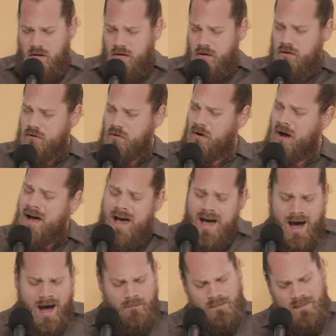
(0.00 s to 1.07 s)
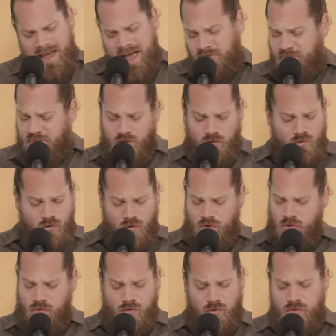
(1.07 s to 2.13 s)
or you. I'm that
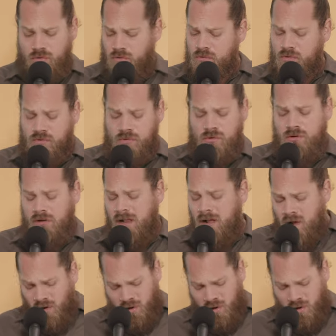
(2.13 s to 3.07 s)
fool